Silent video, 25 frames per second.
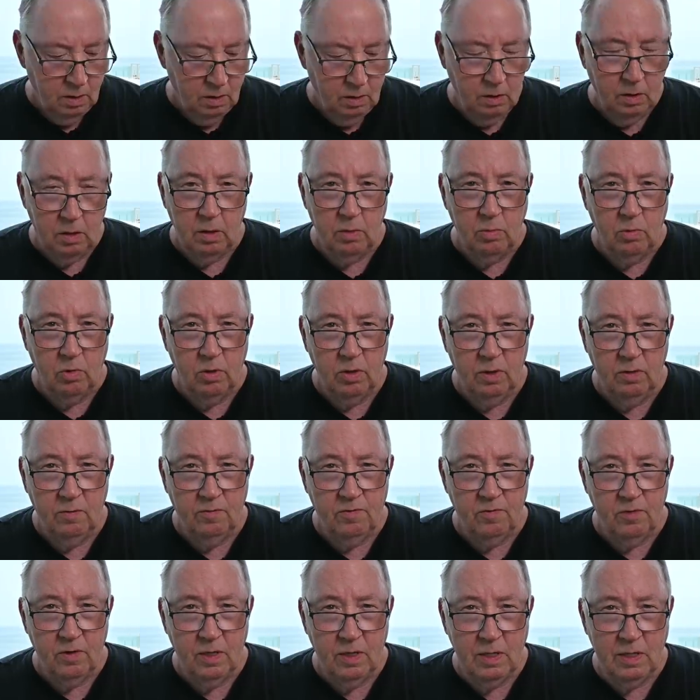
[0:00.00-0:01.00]
Good morning,
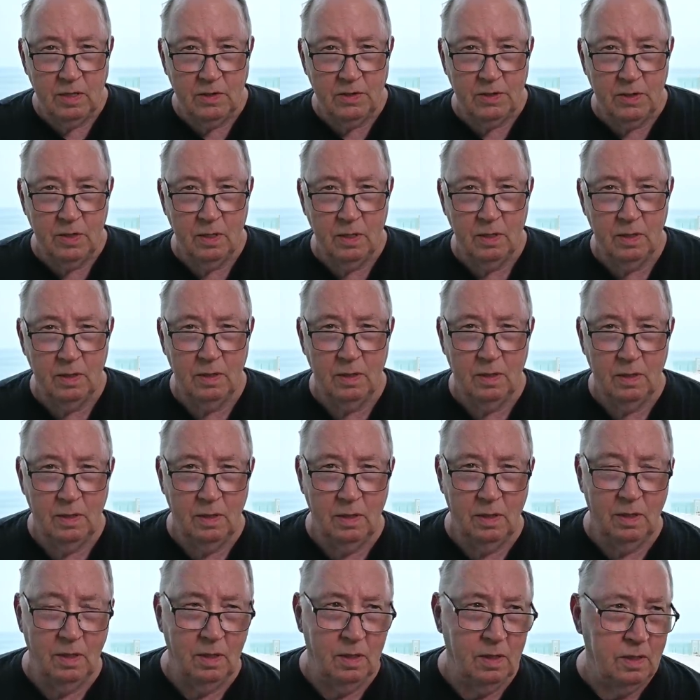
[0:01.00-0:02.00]
friends.
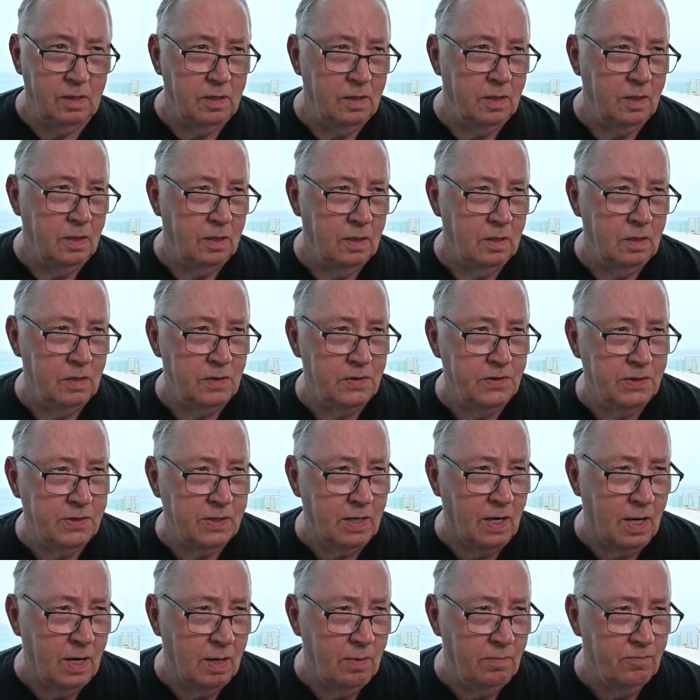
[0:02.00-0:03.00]
It is
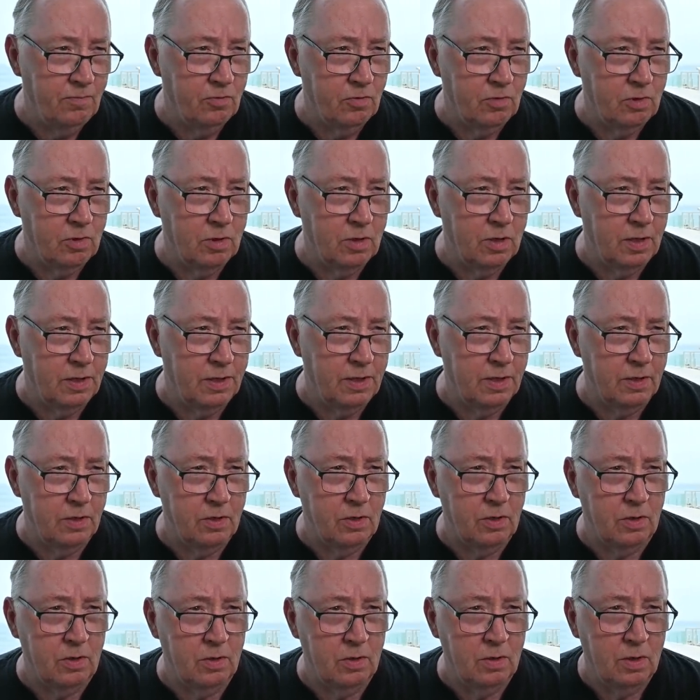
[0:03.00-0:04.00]
time for
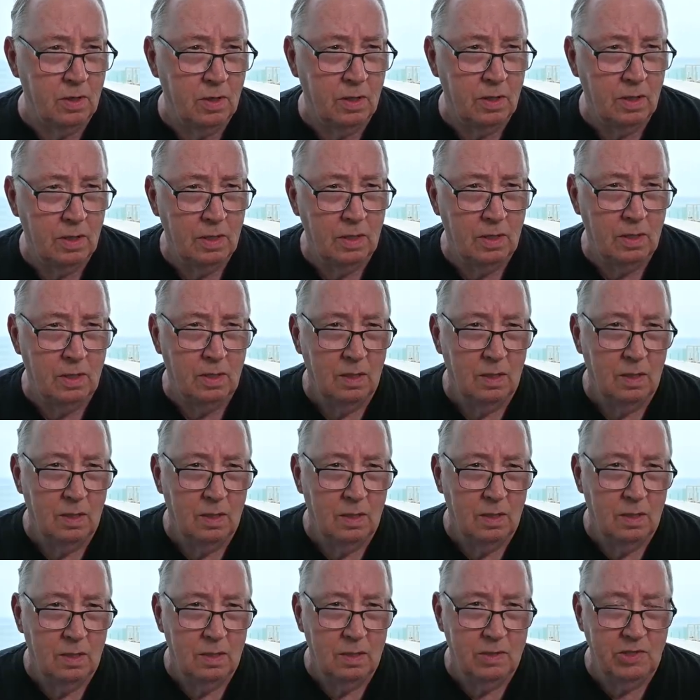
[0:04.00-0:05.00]
another
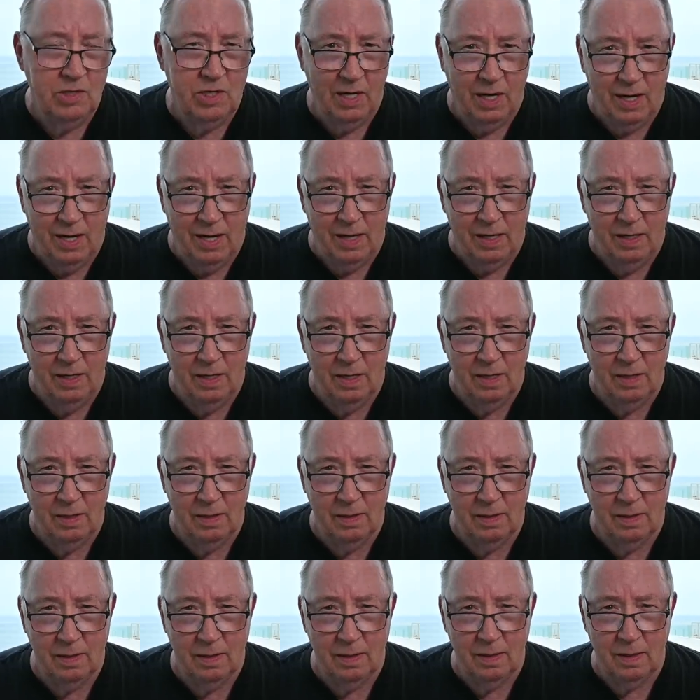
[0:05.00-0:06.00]
chat.
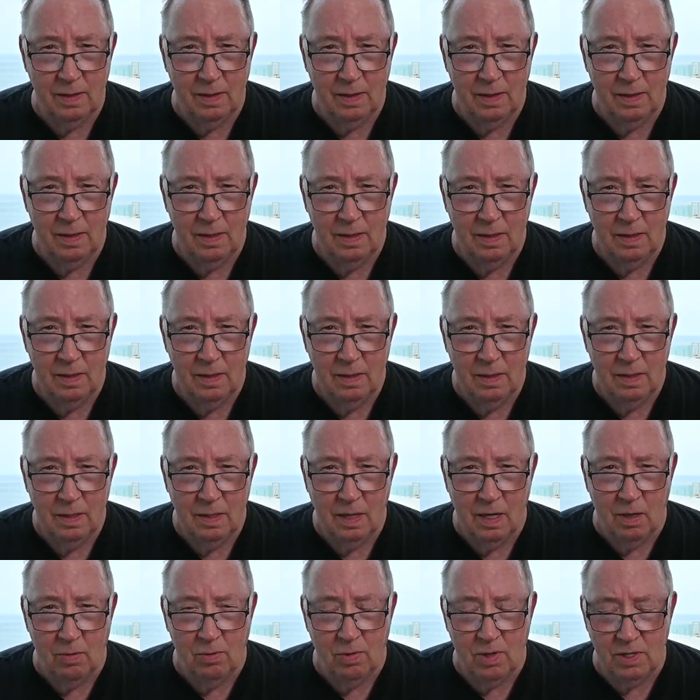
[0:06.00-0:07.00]

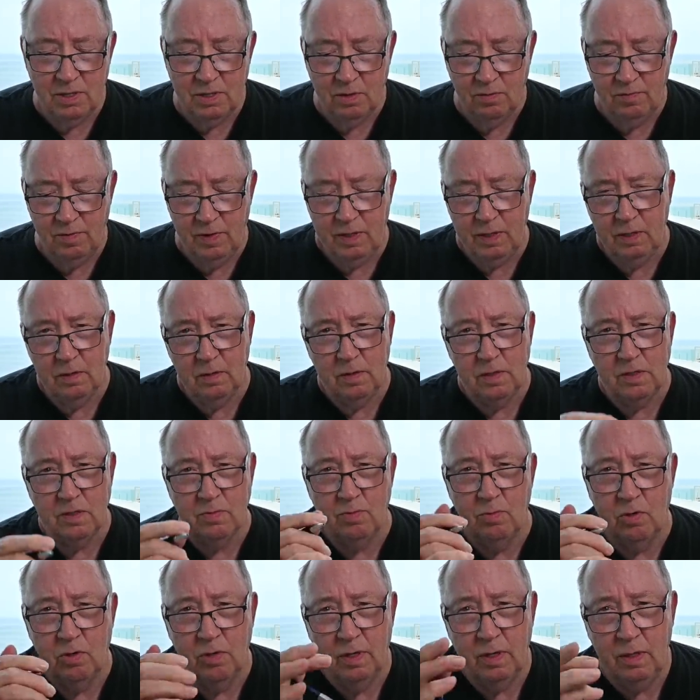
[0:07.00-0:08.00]
I watched a video
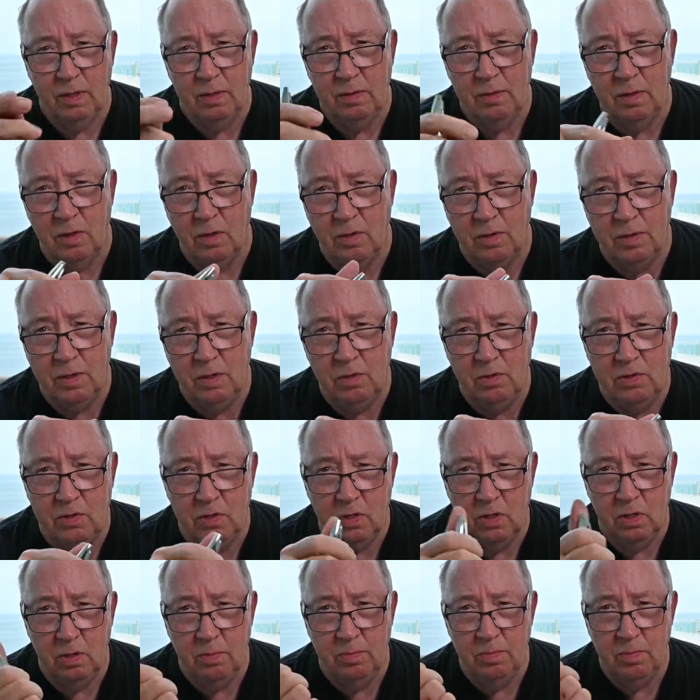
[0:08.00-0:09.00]
this morning on
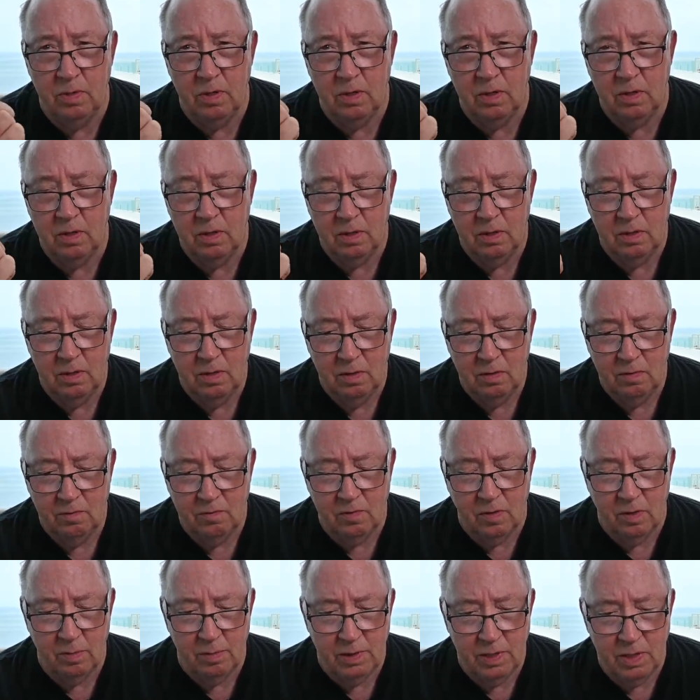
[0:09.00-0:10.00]
YouTube
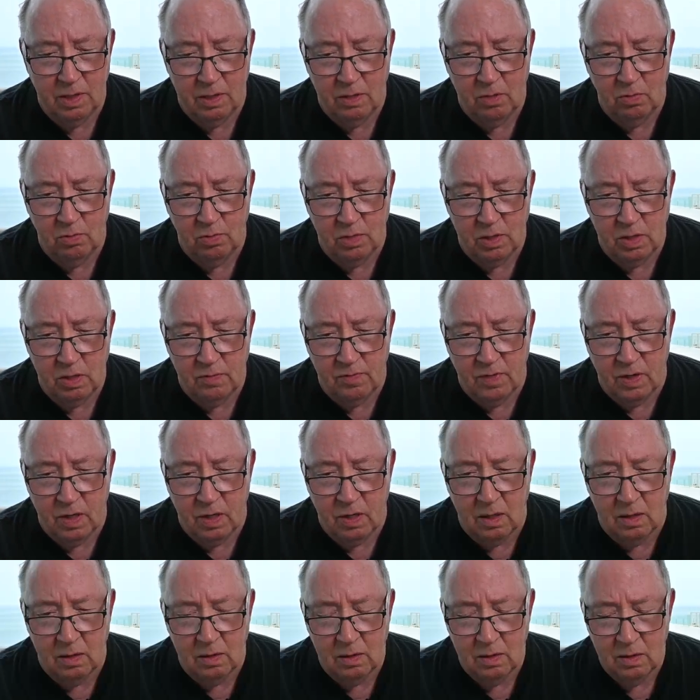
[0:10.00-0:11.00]
from another one of
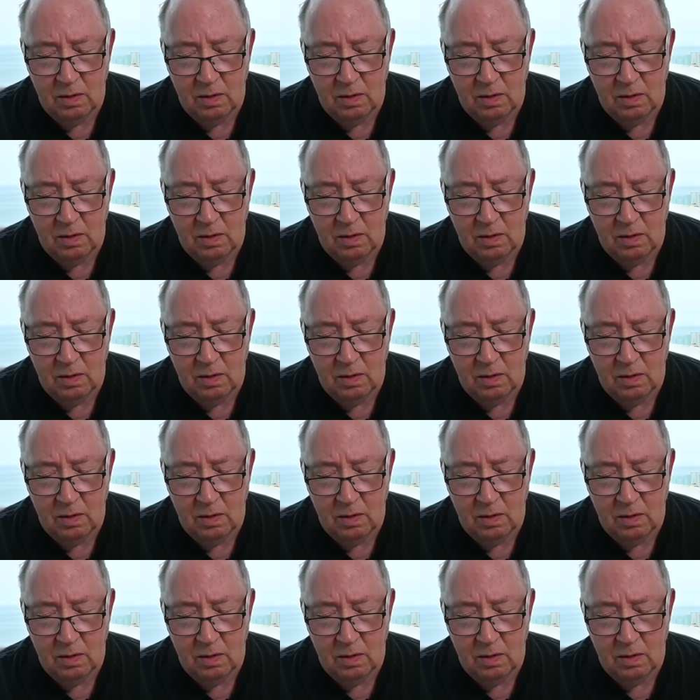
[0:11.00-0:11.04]
our